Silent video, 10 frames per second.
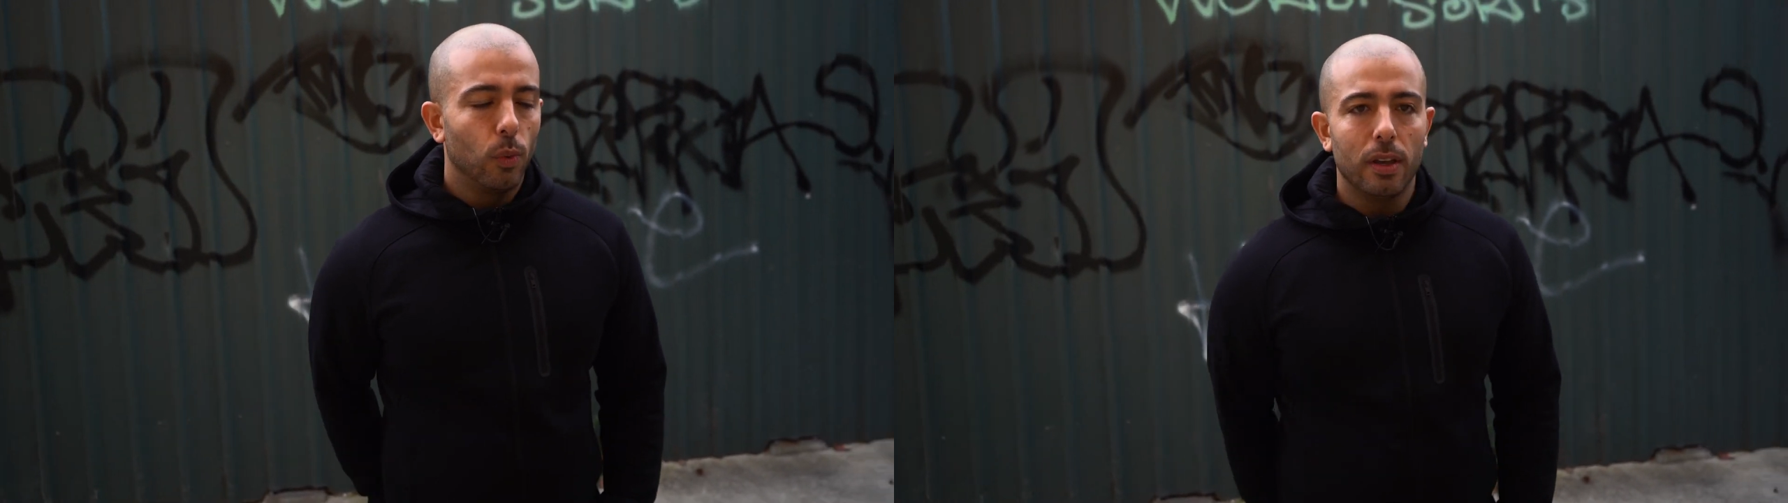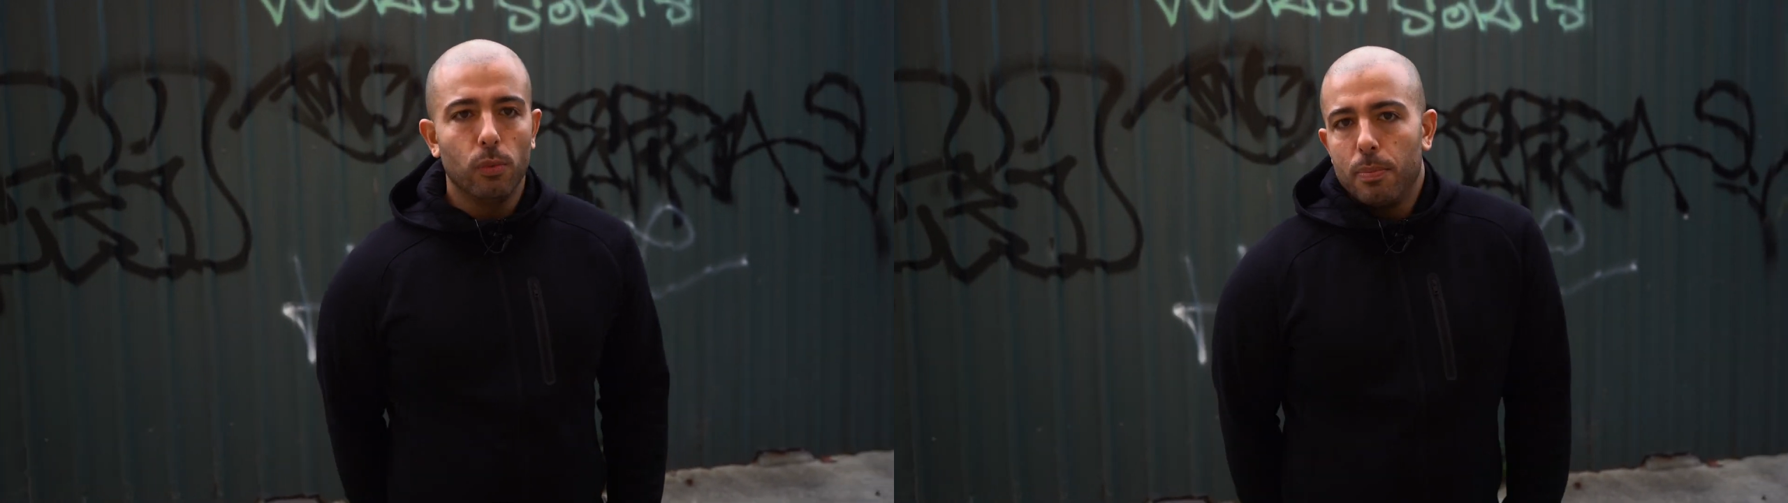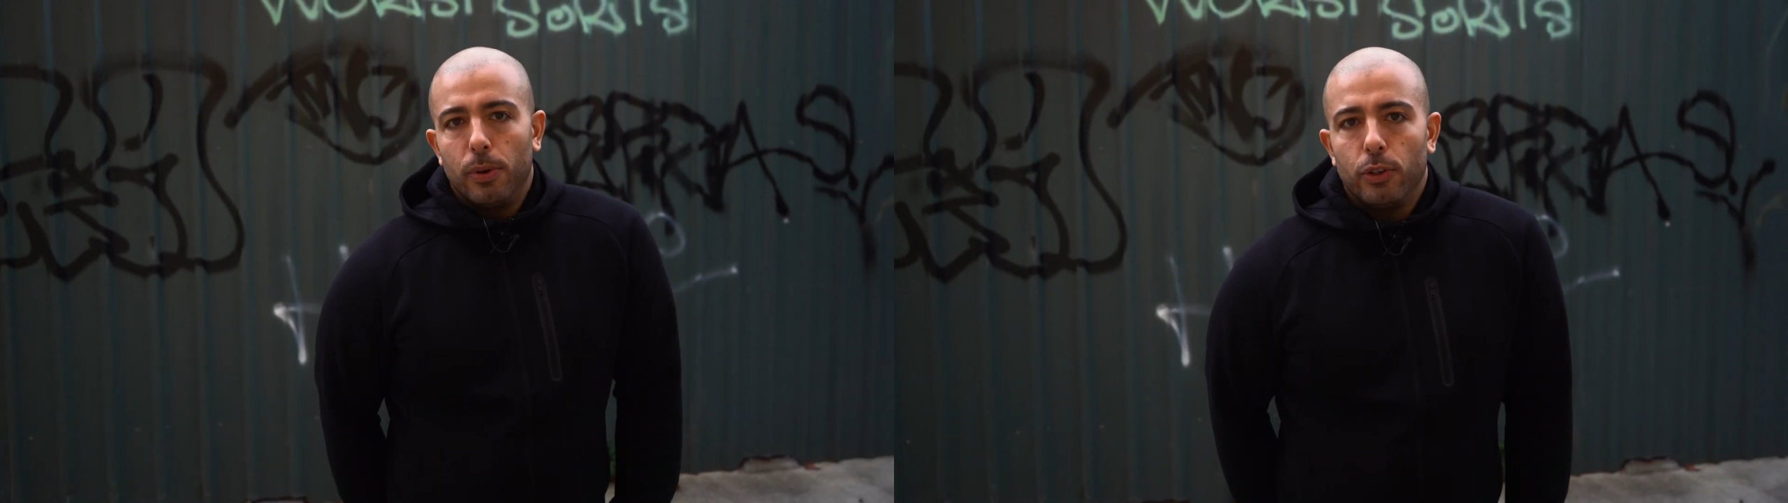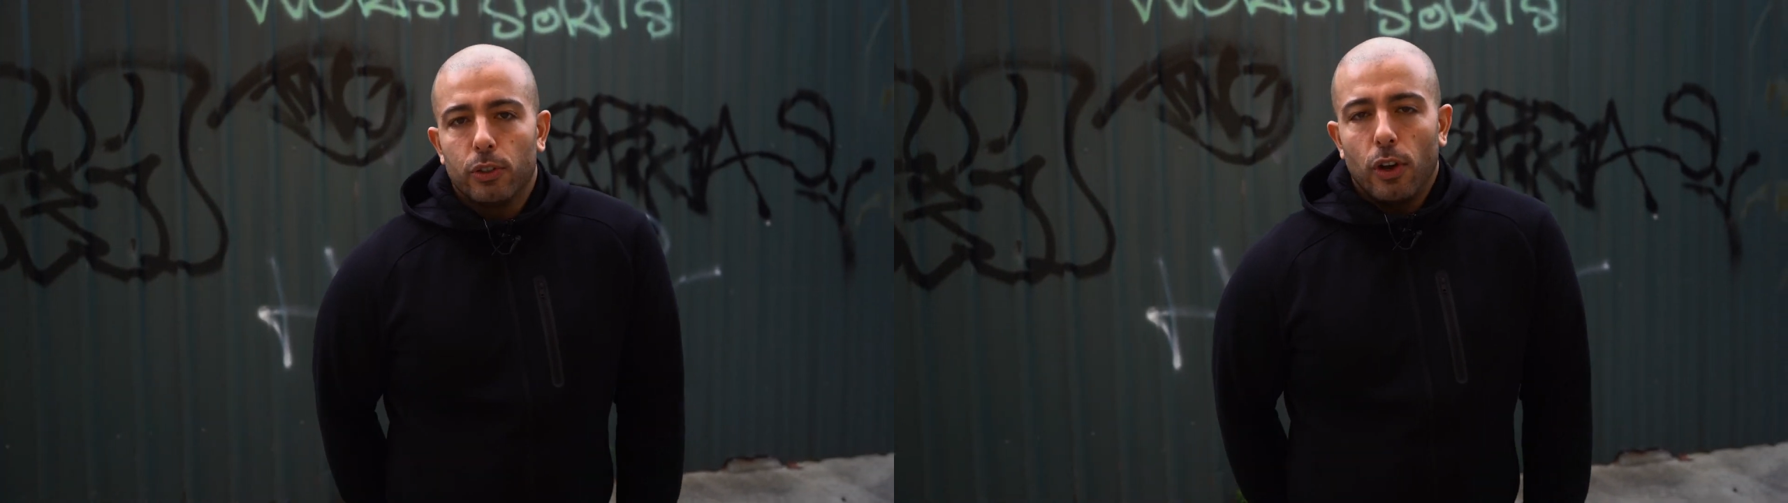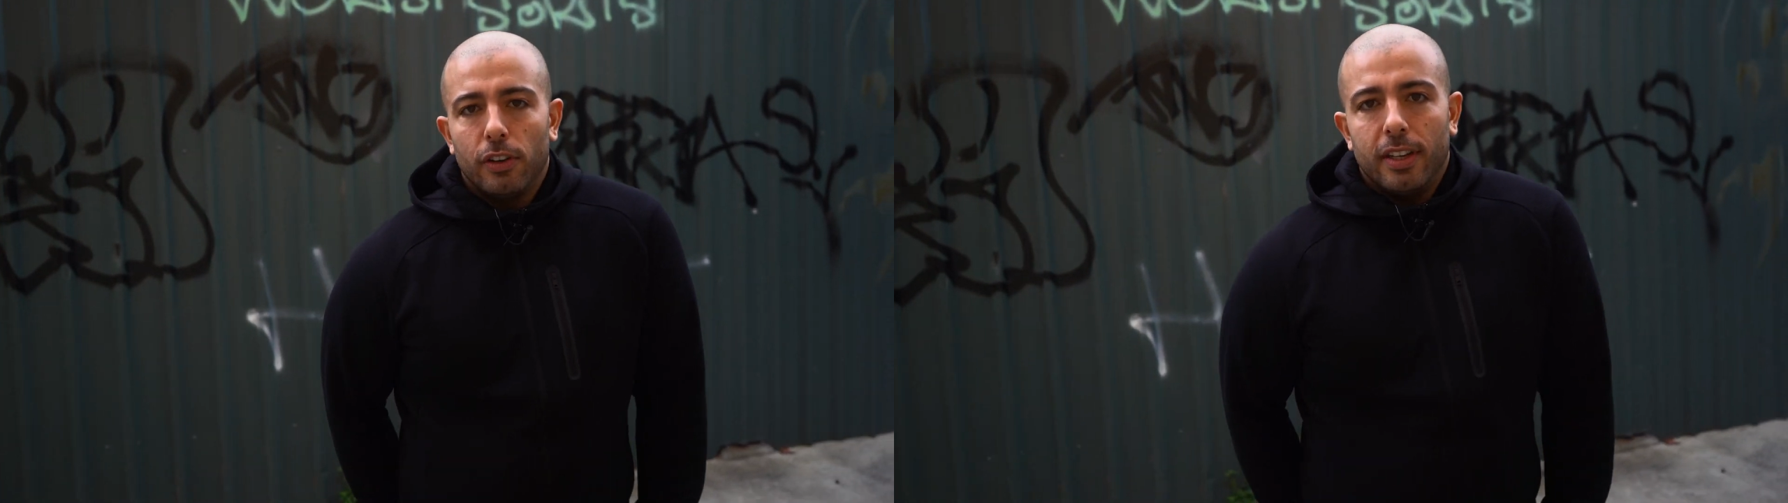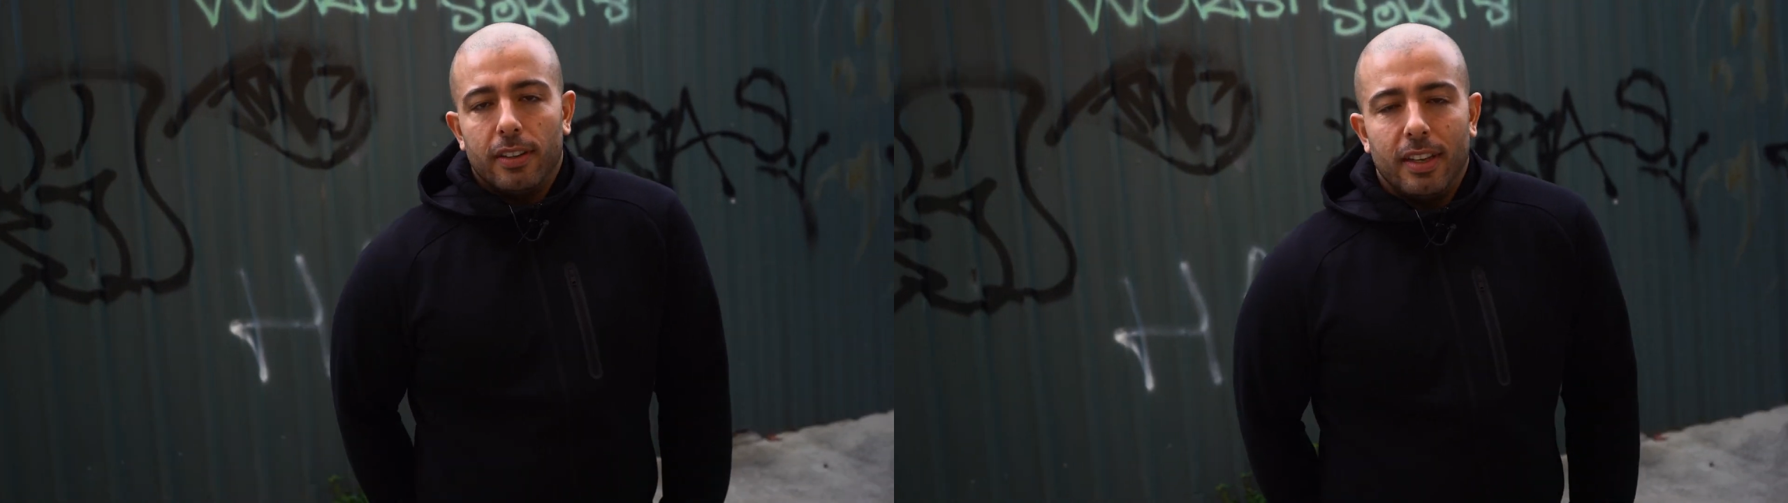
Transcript: we produce content